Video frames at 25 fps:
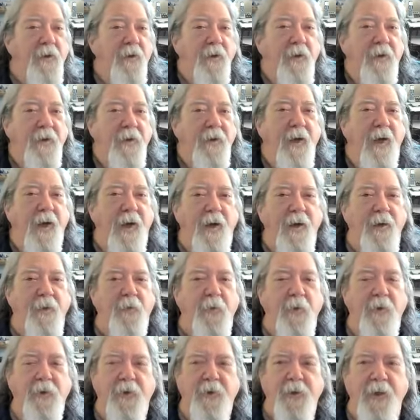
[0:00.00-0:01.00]
the guy
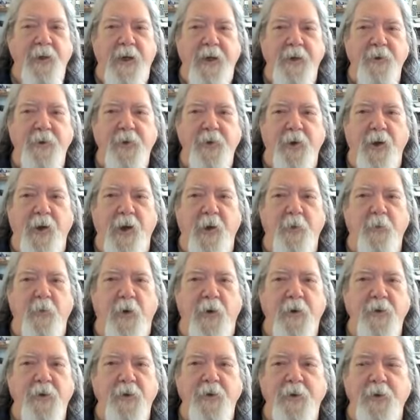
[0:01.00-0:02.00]
with an angel on
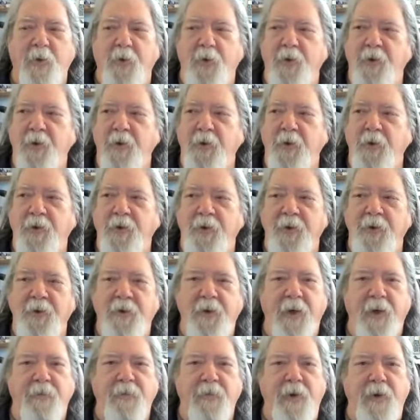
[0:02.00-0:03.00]
one shoulder and the
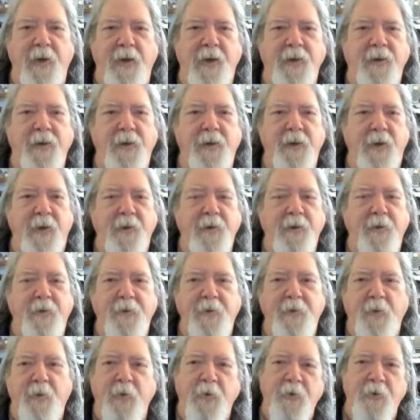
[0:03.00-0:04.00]
devil on the other
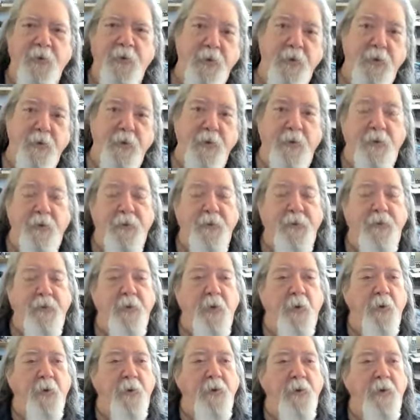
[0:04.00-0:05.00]
soldier uh,
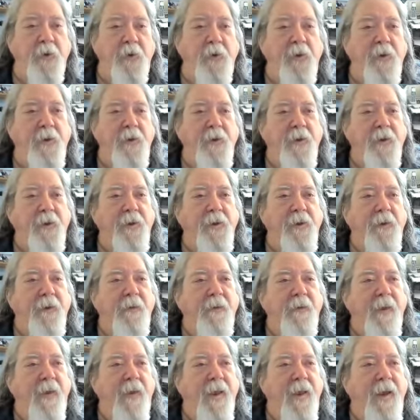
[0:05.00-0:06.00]
shoulder.
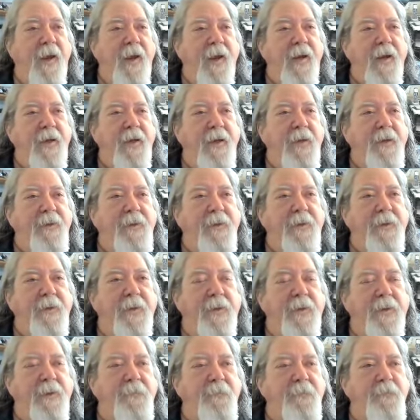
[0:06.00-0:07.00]
And
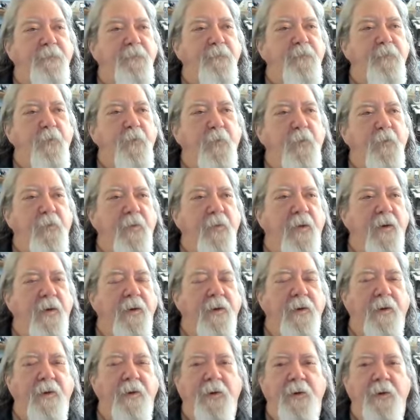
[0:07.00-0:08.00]
um,
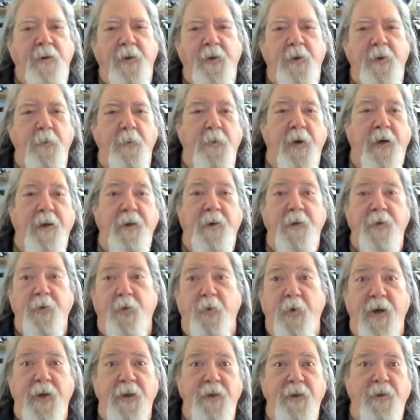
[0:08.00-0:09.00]
the debate is
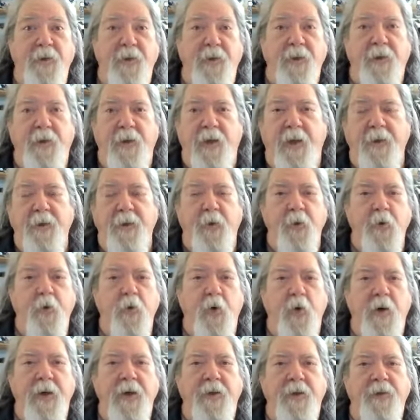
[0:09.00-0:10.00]
raging, like, who
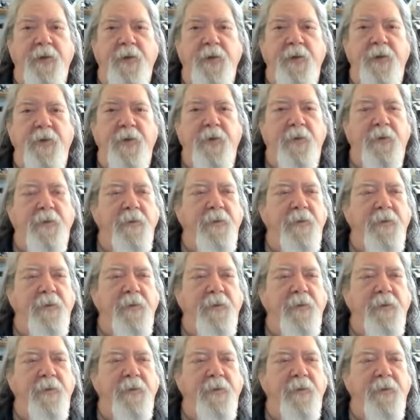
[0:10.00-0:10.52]
wins?